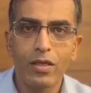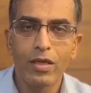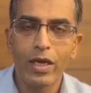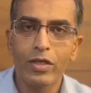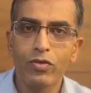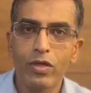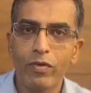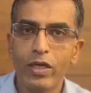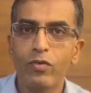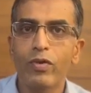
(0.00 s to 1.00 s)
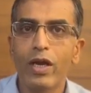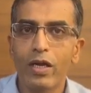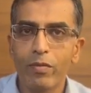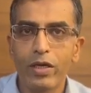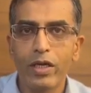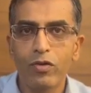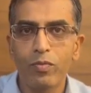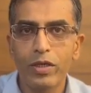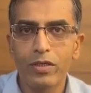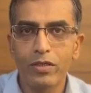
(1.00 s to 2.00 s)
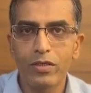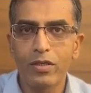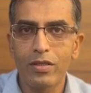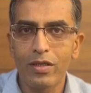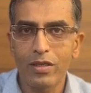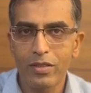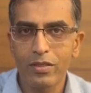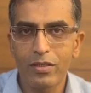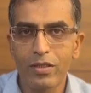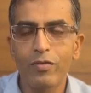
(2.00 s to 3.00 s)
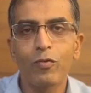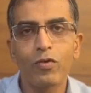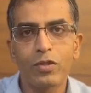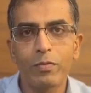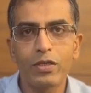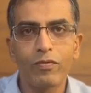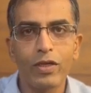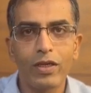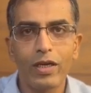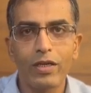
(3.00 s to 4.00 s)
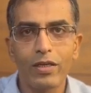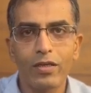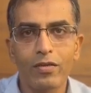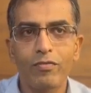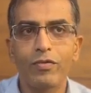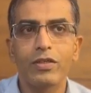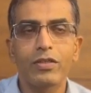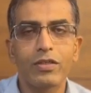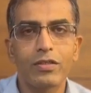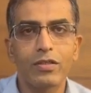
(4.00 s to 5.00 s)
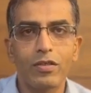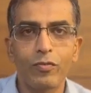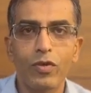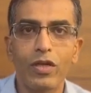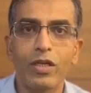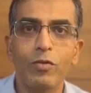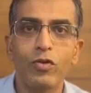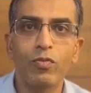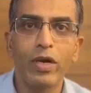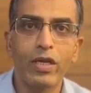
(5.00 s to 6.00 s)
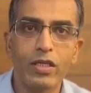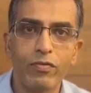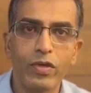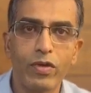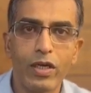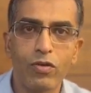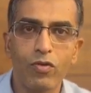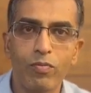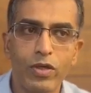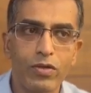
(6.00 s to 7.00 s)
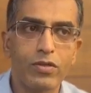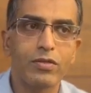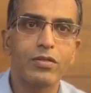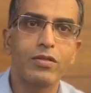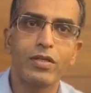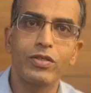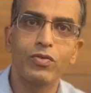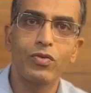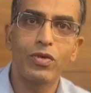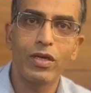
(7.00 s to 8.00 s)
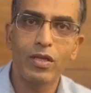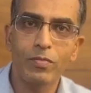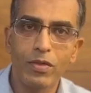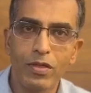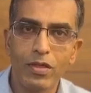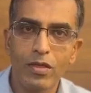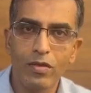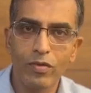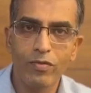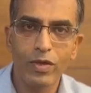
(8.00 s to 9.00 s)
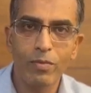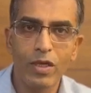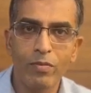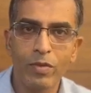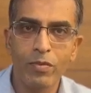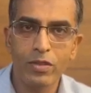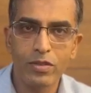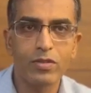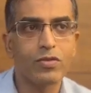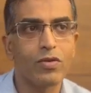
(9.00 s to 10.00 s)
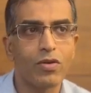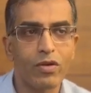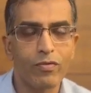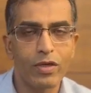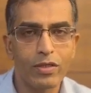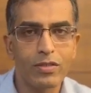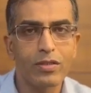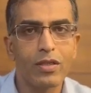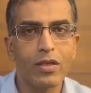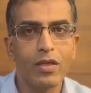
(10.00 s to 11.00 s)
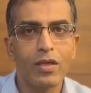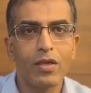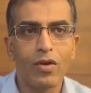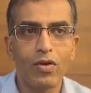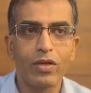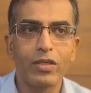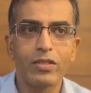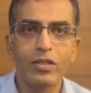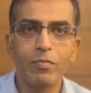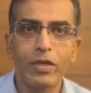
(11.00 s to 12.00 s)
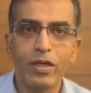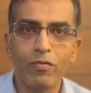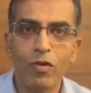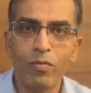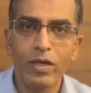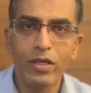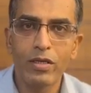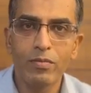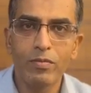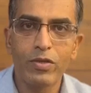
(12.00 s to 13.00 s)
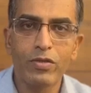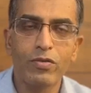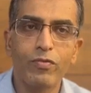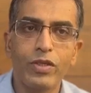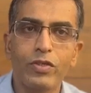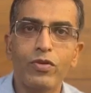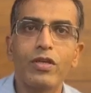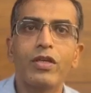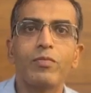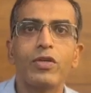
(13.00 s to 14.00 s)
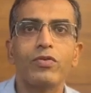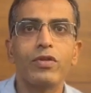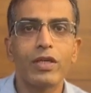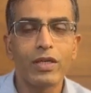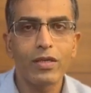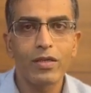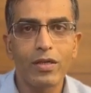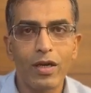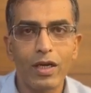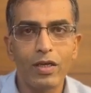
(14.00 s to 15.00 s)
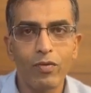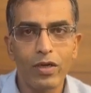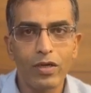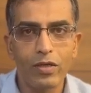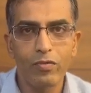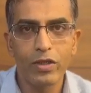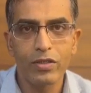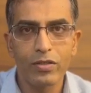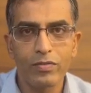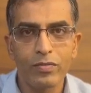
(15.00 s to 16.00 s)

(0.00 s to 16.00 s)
Actually, when do we admit dengue patients? There are 3-4 specific criteria. First is if you are unable to manage fever at home because there is no help with family members or friends, or there is repeated vomiting because of which you are unable to drink adequate liquids,